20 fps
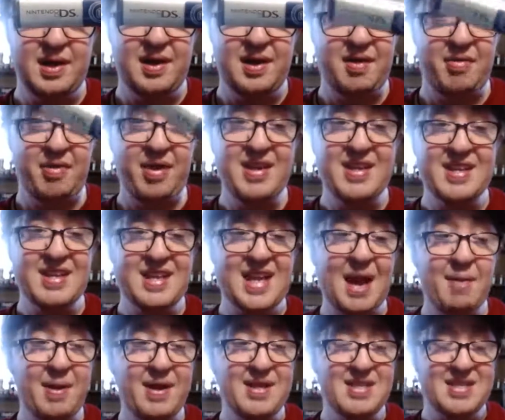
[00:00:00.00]
This game
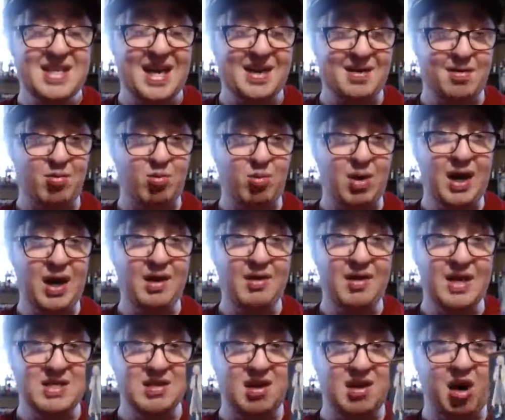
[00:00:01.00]
is kind of rare.
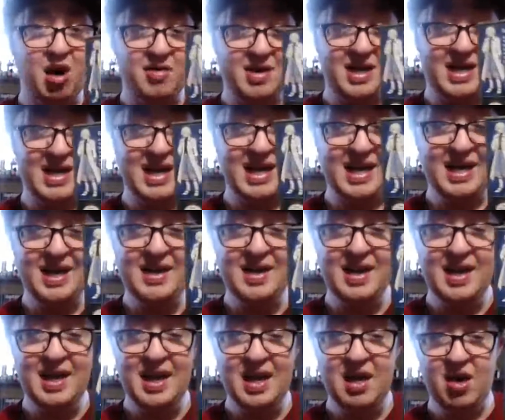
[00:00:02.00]
It's hard to get,
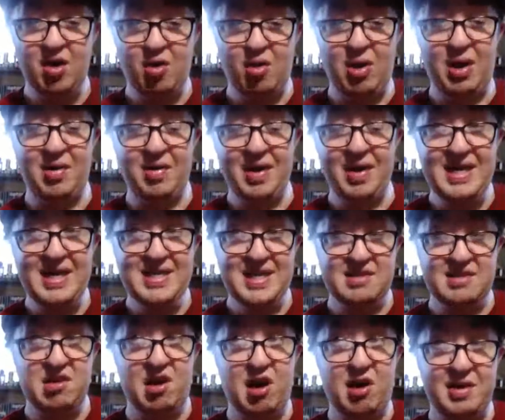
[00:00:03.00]
or at least
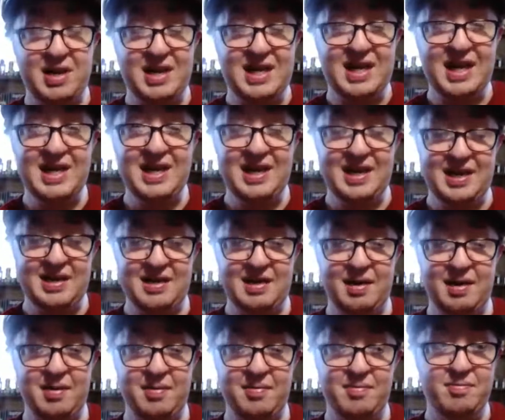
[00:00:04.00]
it's hard to get it in
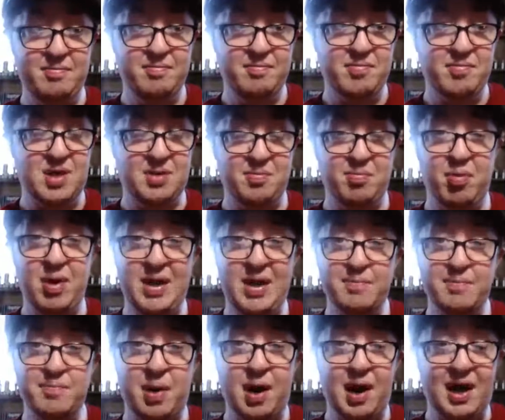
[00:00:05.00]
a complete
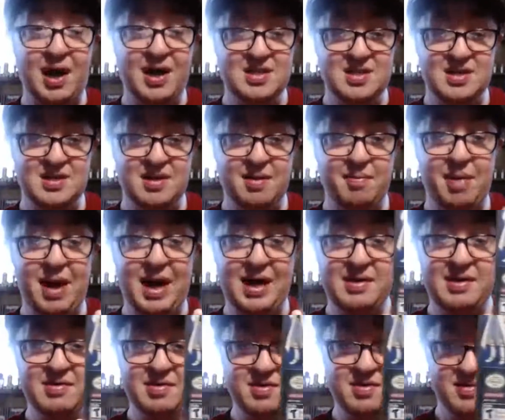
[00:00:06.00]
box in the
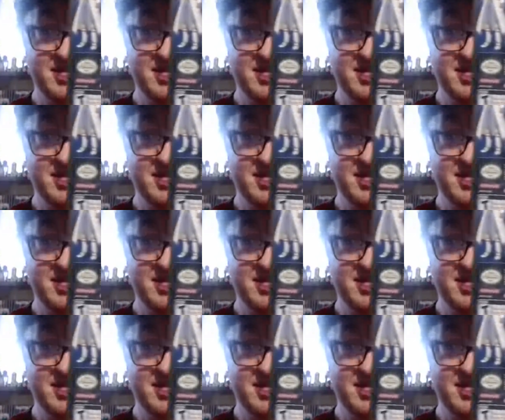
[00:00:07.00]
manual.